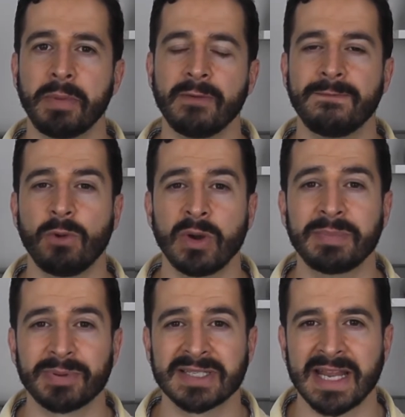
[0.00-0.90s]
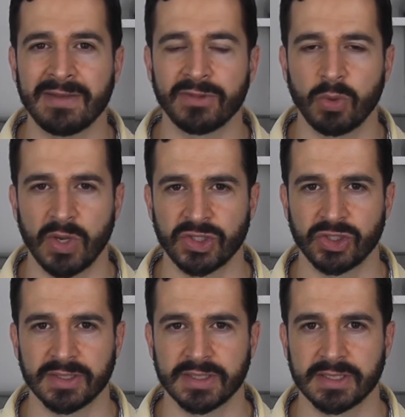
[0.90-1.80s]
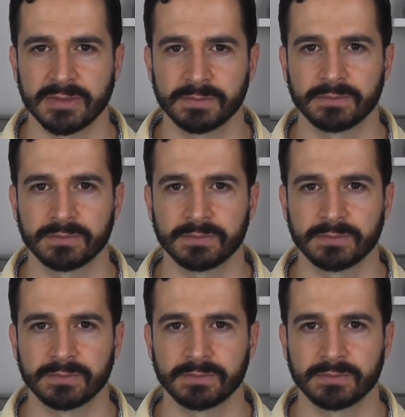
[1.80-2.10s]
about 40% of the questions.